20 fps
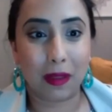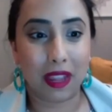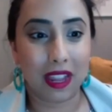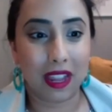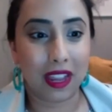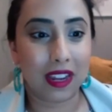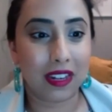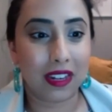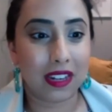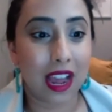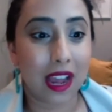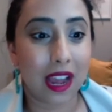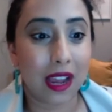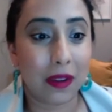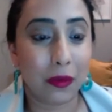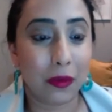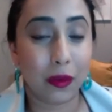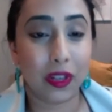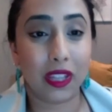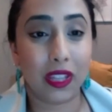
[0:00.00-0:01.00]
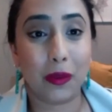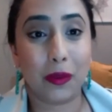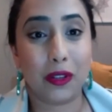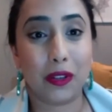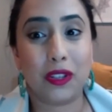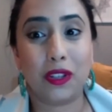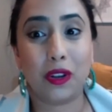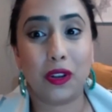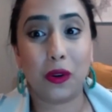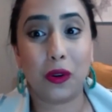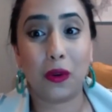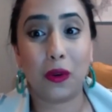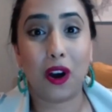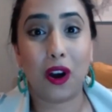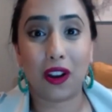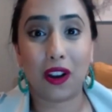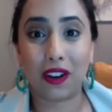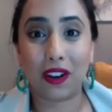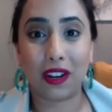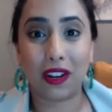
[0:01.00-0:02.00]
And I really was so
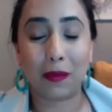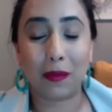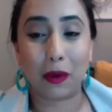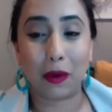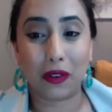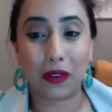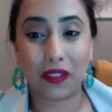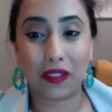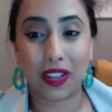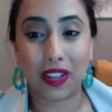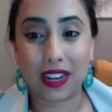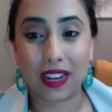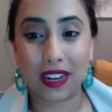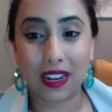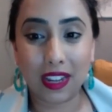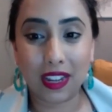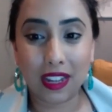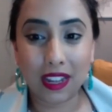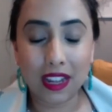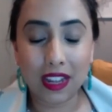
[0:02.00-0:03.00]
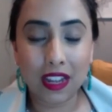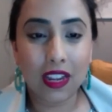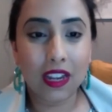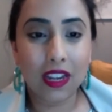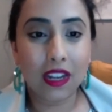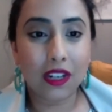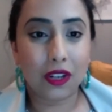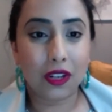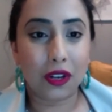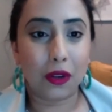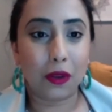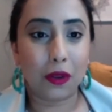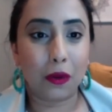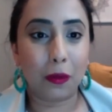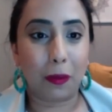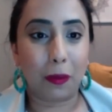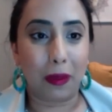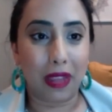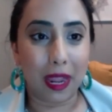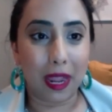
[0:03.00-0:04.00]
honored and motivated to
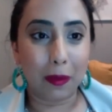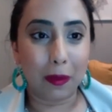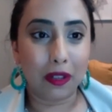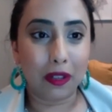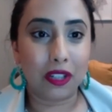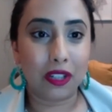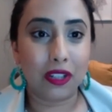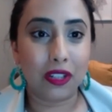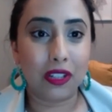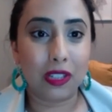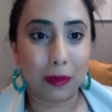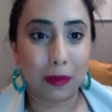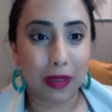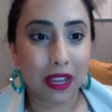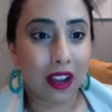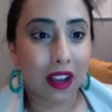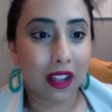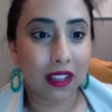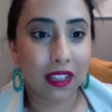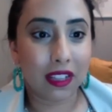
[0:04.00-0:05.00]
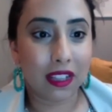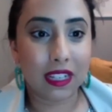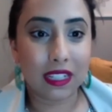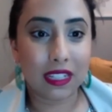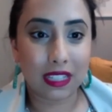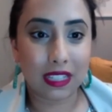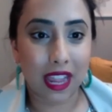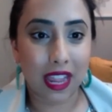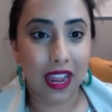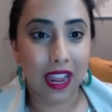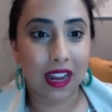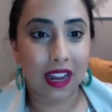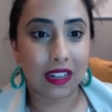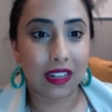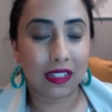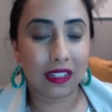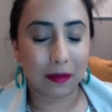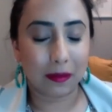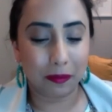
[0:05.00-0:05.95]
be able to speak on this, and